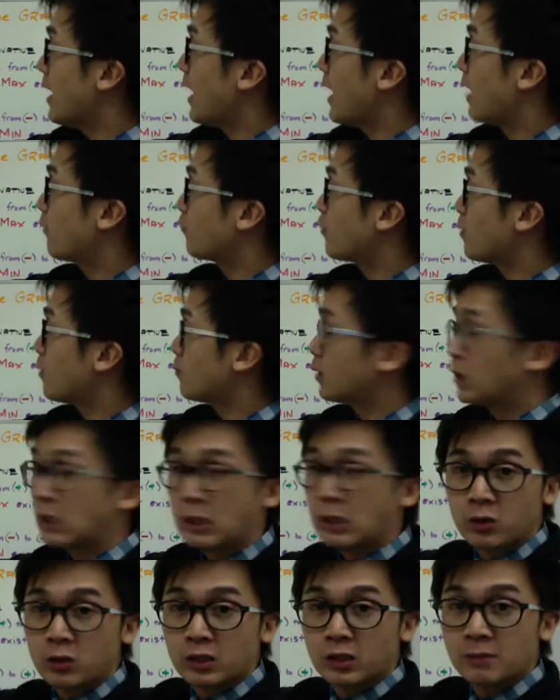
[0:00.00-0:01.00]
And from your
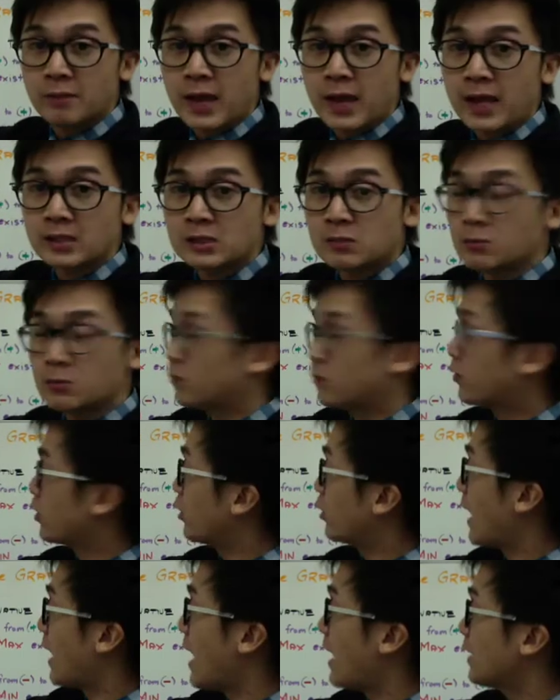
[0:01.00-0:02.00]
local maximum, or
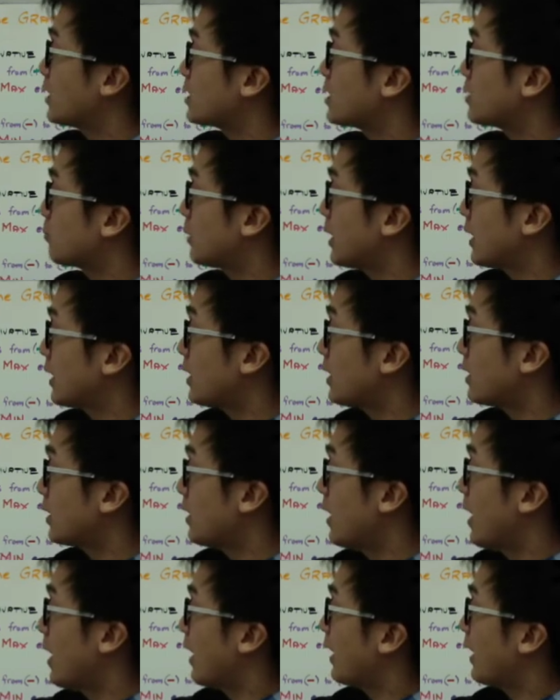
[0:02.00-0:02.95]
your highest peak,